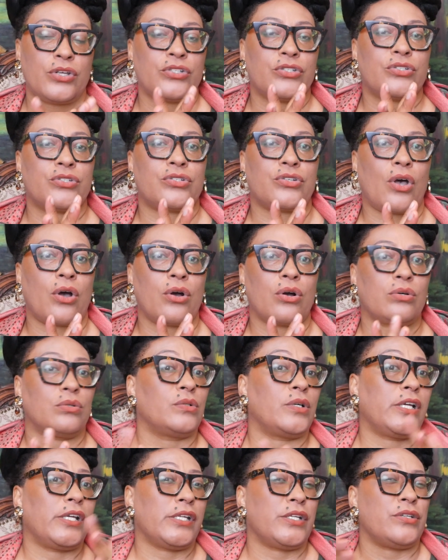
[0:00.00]

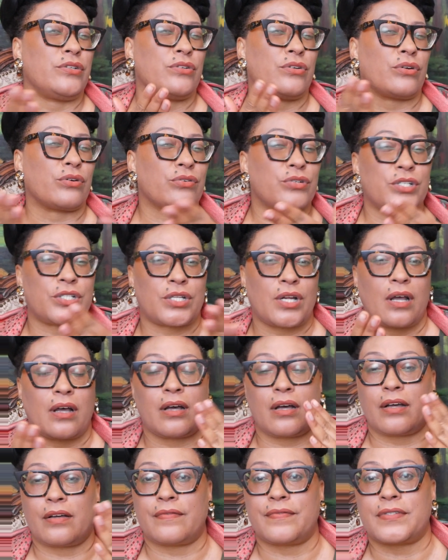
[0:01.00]
so
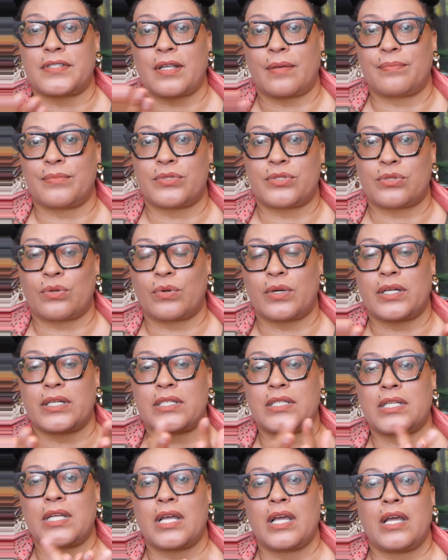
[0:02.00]
inertia of some
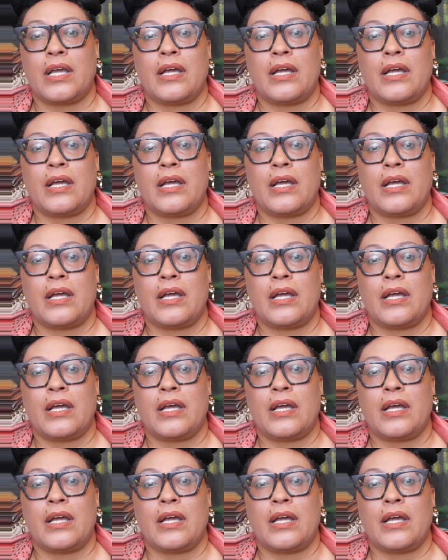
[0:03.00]
sort.